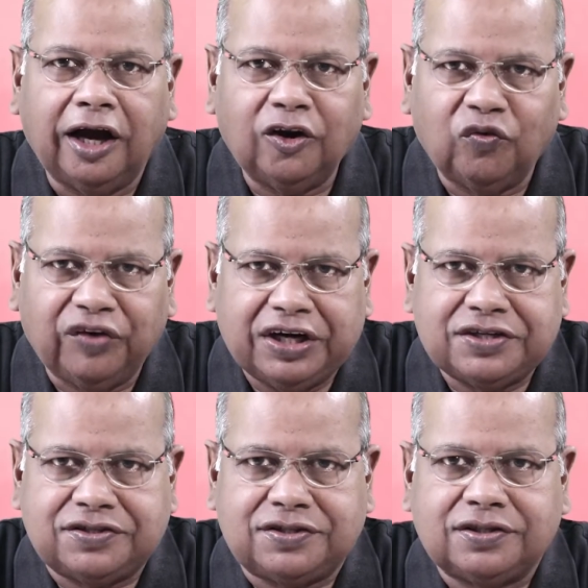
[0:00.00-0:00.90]
Hello
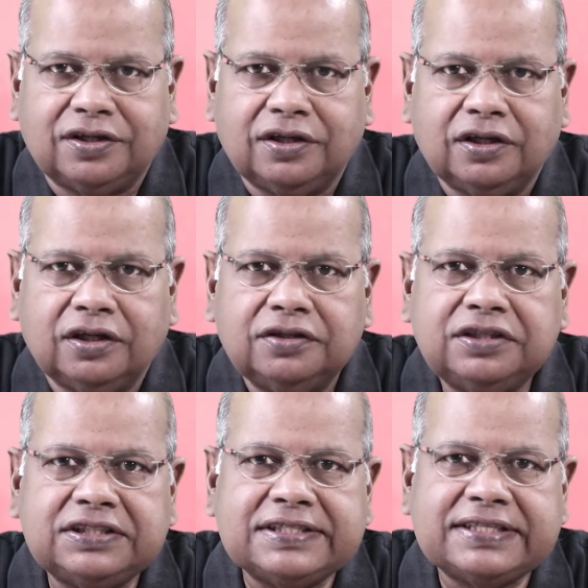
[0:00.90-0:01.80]
friends,
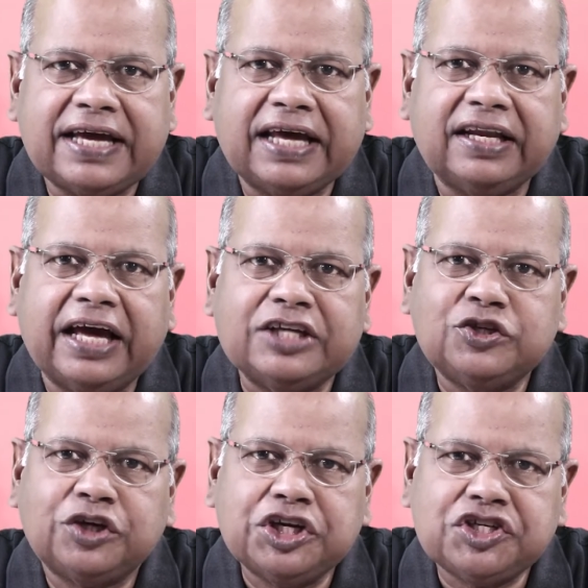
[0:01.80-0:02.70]
this is an
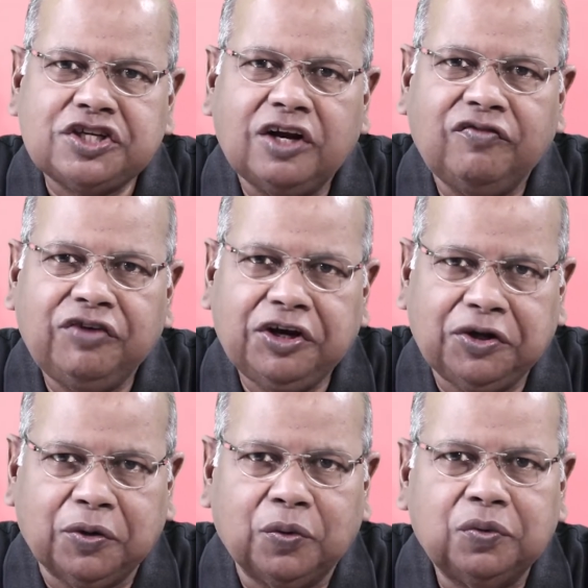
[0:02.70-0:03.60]
educational
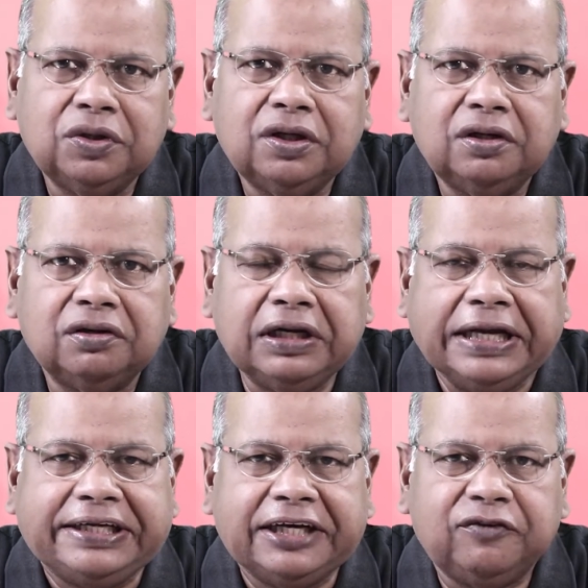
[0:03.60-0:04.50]
video
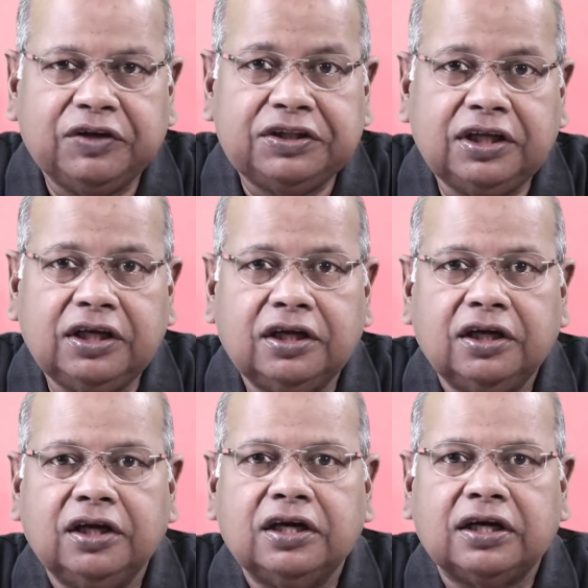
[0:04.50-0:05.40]
related with the
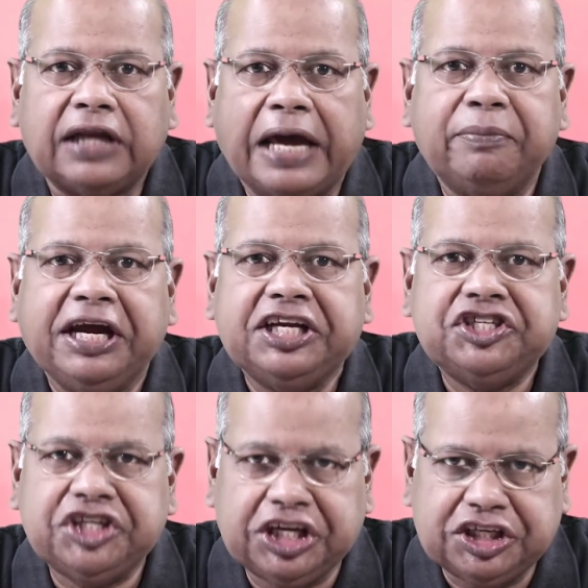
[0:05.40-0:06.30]

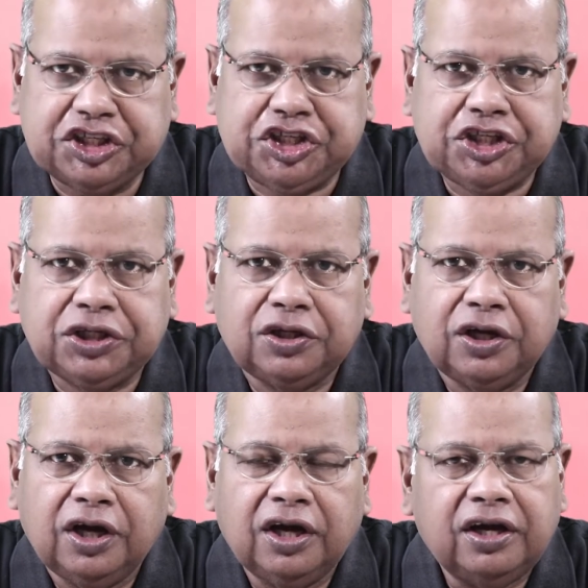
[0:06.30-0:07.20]
climate change.
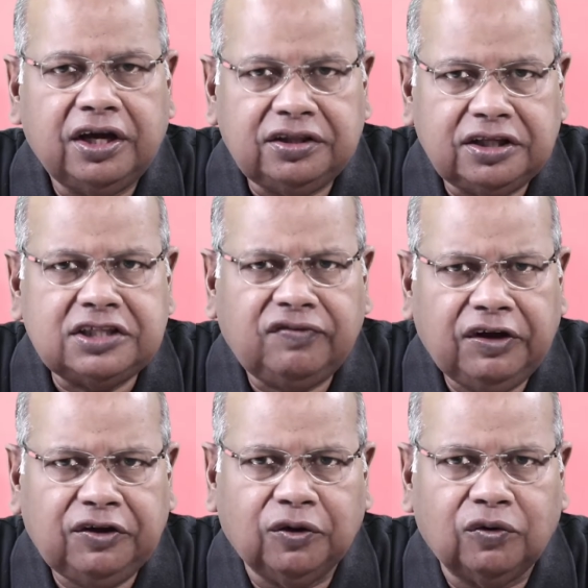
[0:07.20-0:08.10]
In this
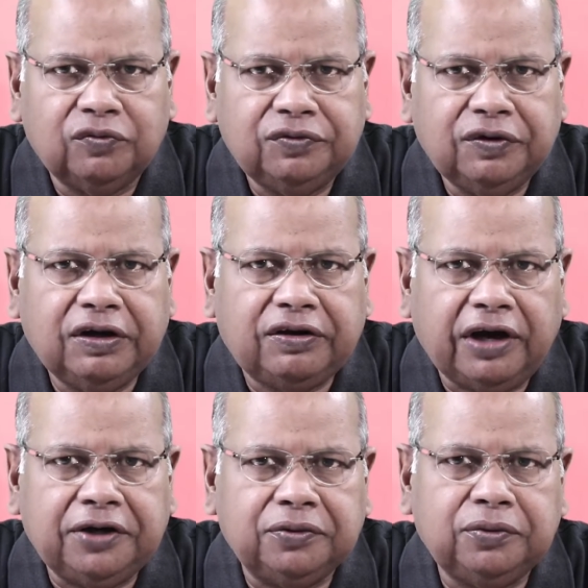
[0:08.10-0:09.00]
video, we will
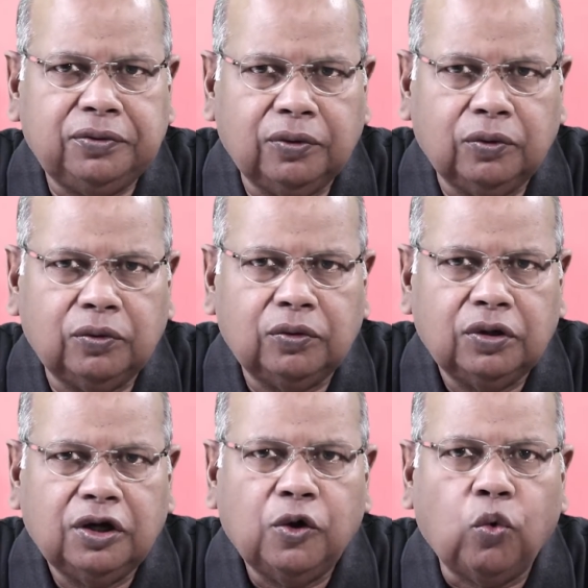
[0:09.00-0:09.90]
try to know
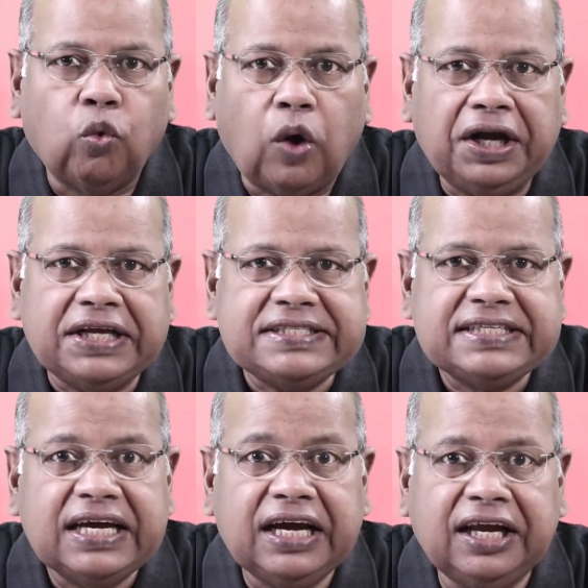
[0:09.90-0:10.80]
what
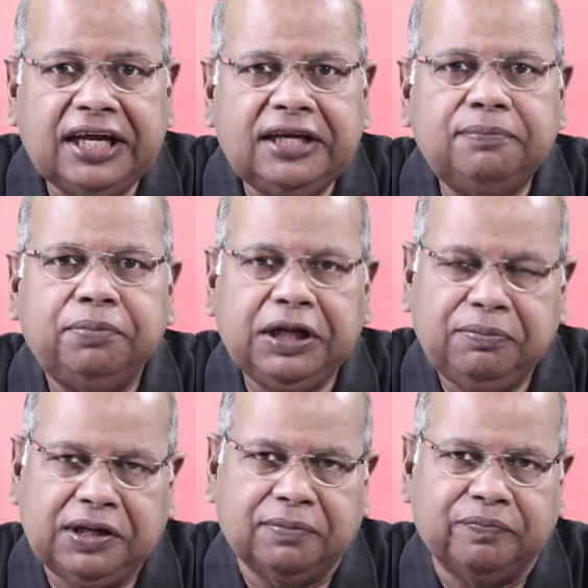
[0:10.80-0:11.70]
is green
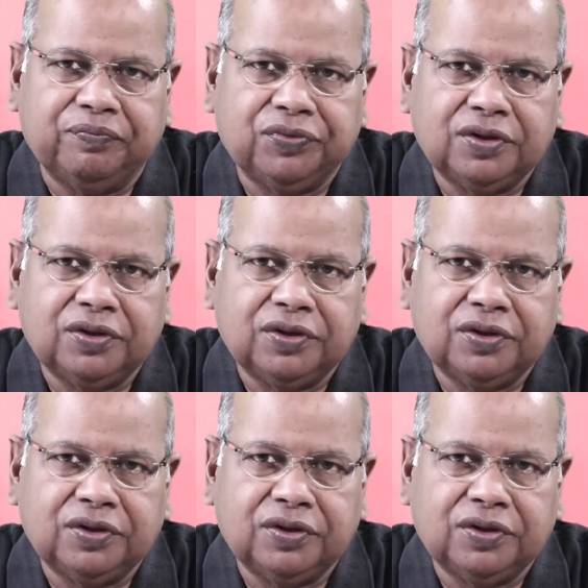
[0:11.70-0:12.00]
premium.